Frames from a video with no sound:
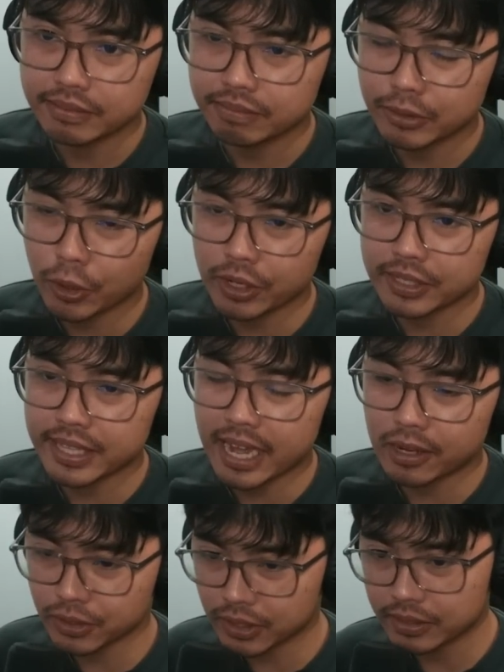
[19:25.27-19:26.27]

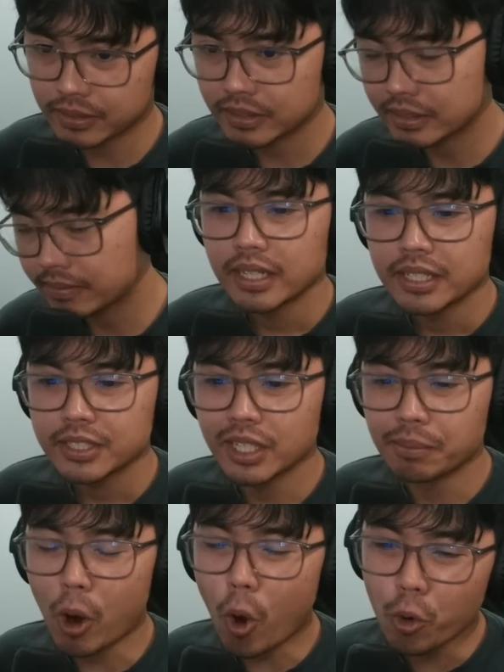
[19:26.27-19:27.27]
30,000.
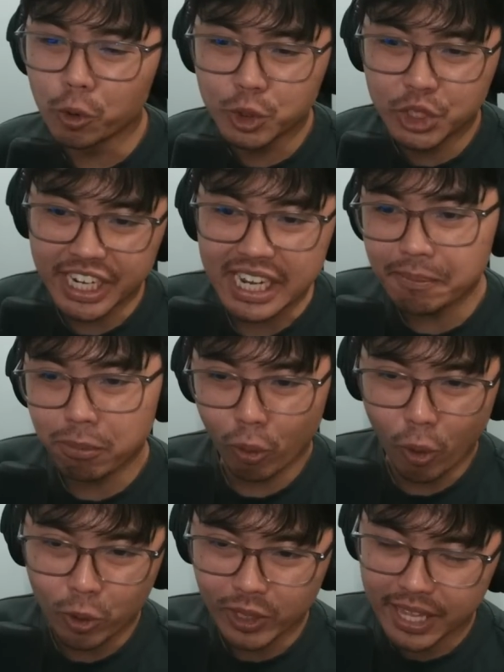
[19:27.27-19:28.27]
Some OG
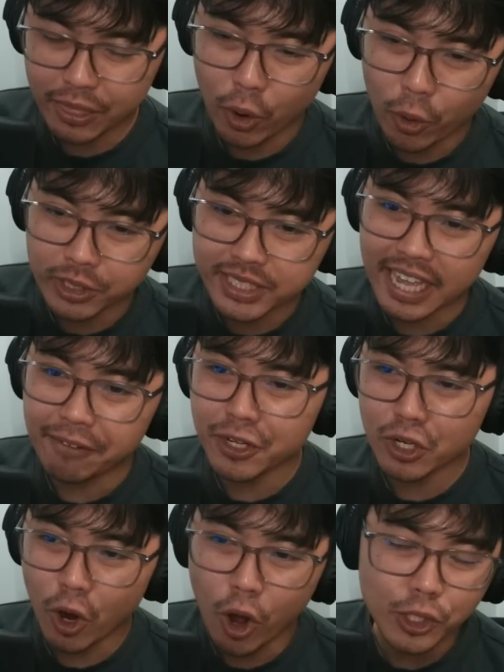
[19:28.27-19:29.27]
Brawly though,
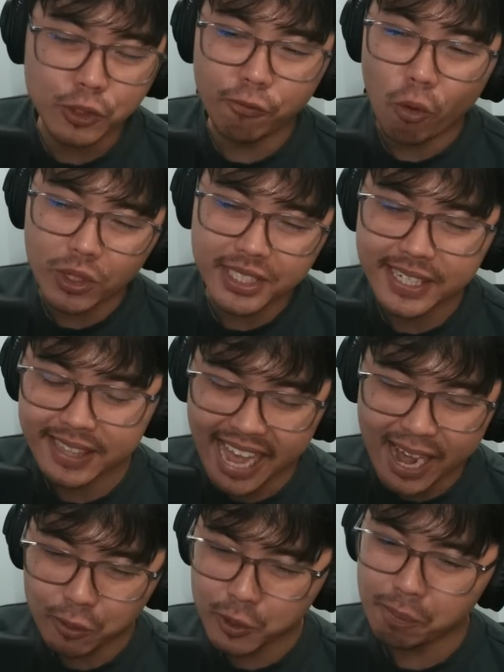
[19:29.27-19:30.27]
7 cost,
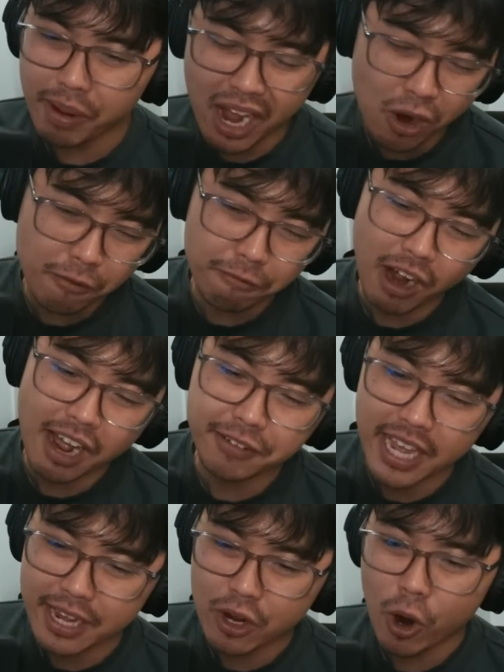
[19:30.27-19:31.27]
40,000 power,
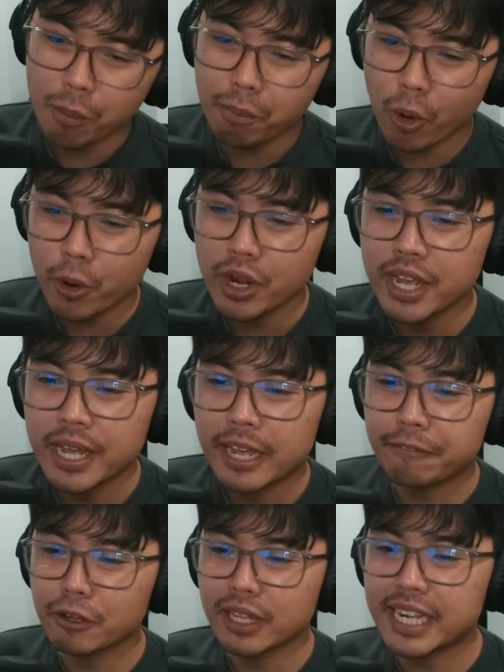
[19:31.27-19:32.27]
5k combo.
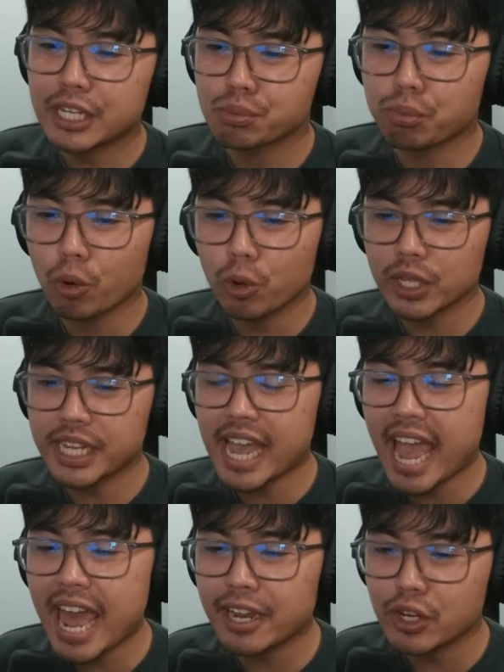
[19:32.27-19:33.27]
If your leader is Brawly
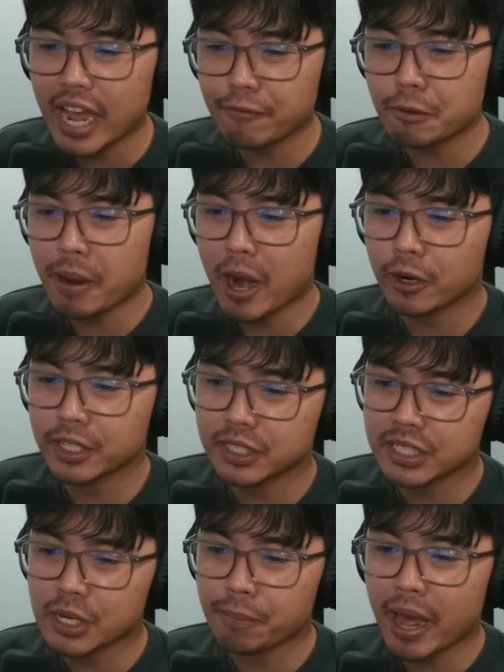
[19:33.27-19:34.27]
and you have a Paragus
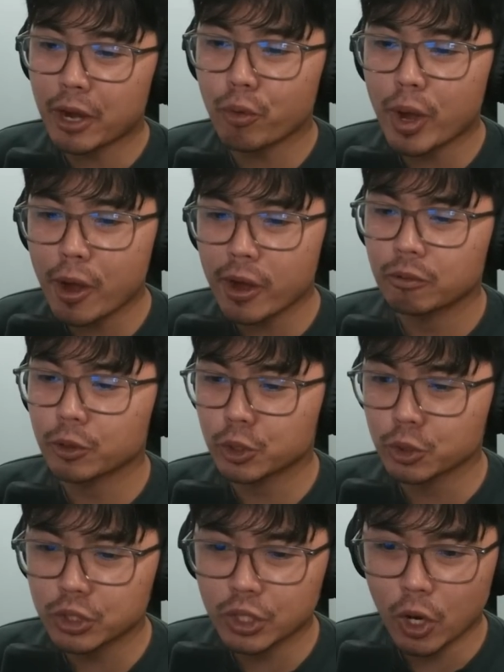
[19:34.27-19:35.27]
in your battle area,
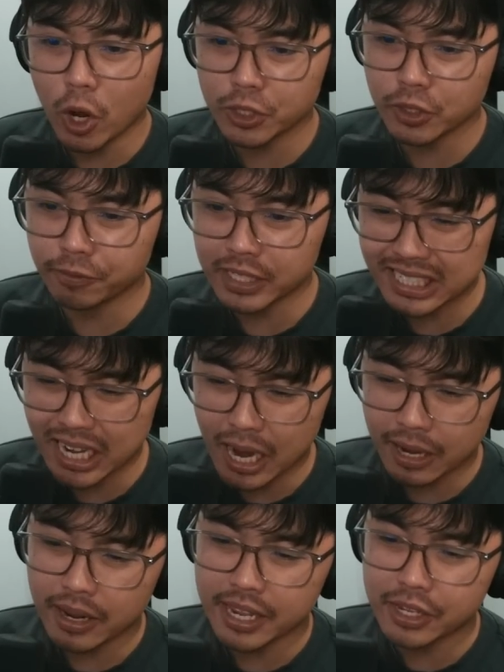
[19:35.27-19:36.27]
reduce the cost of this
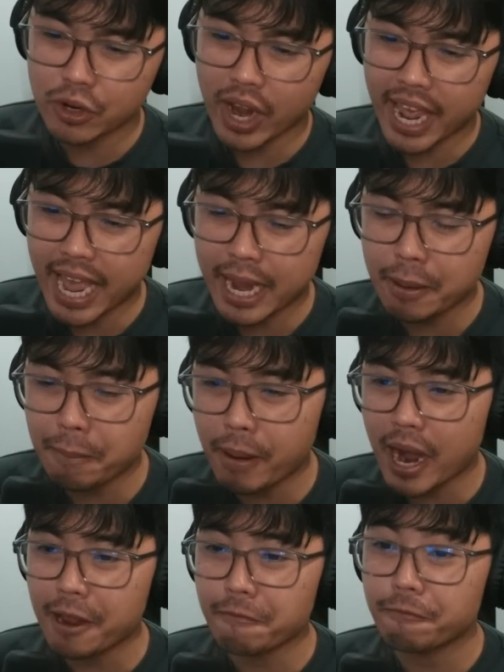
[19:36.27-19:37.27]
card in your hand
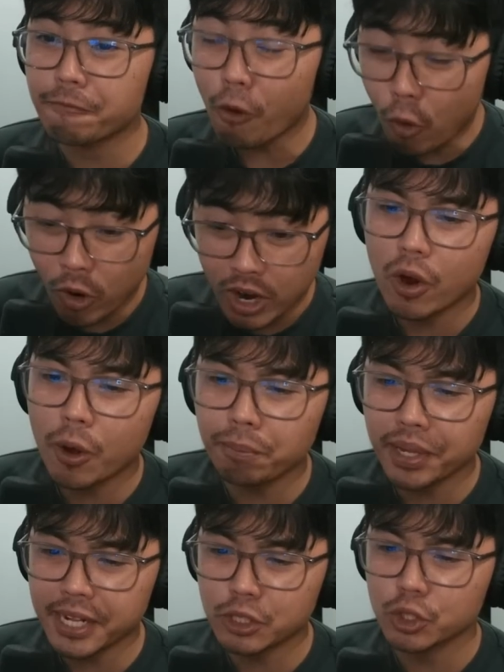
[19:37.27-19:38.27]
by 4. On
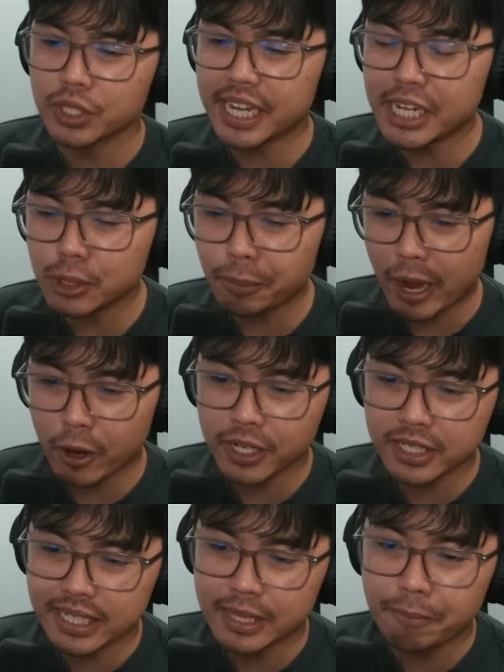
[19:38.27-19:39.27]
play, choose each
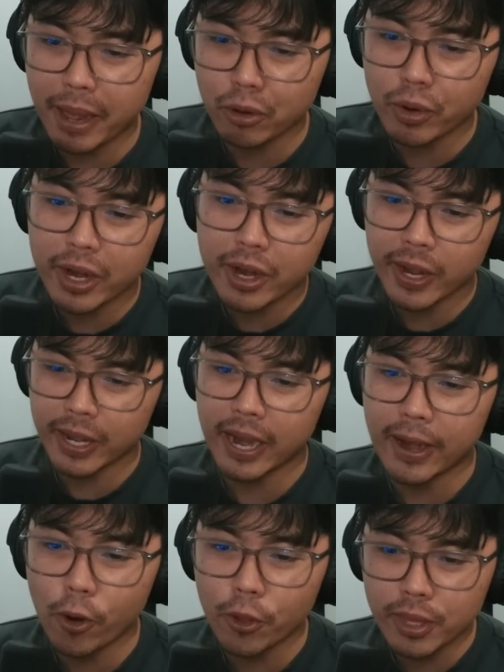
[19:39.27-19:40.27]
Paragus in the battle area and
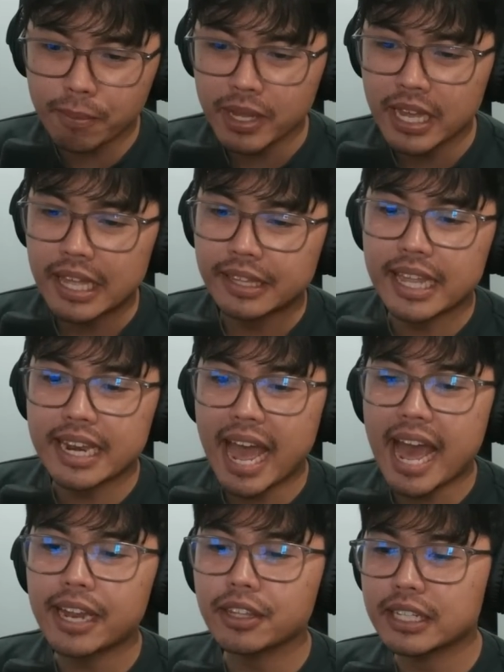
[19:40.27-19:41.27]
KO them. Then
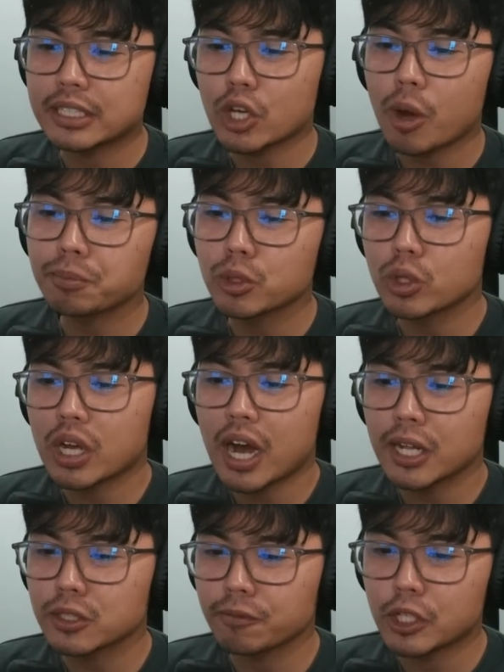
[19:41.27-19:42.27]
add the top 2
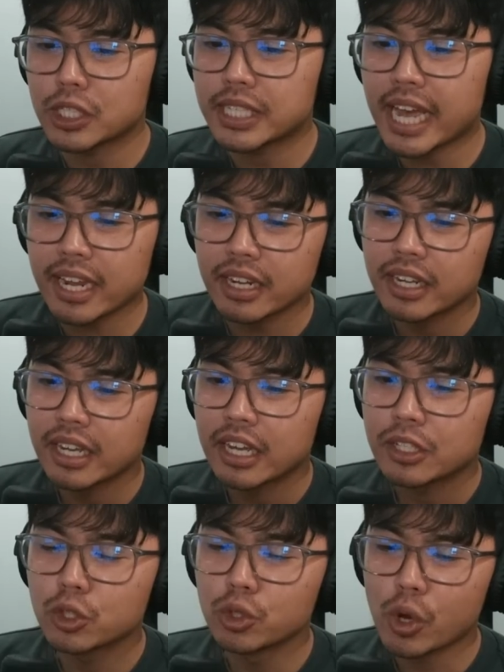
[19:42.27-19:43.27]
cards of your deck
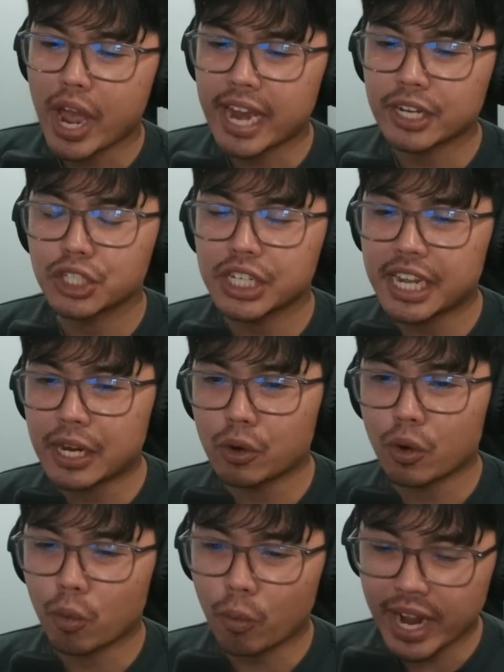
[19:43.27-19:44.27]
to your energy in
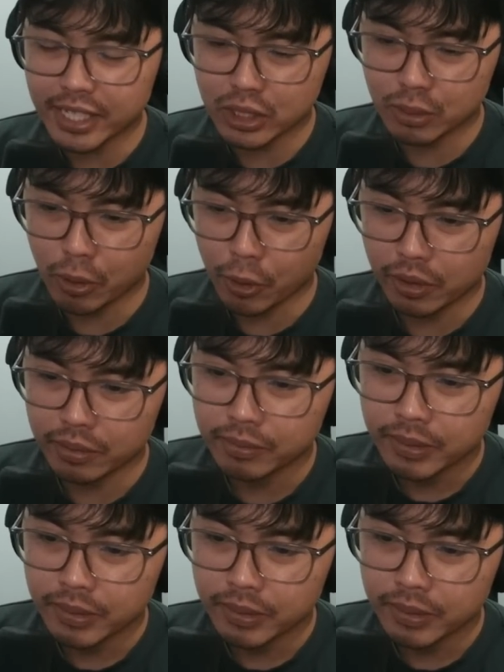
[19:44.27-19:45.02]
rest mode.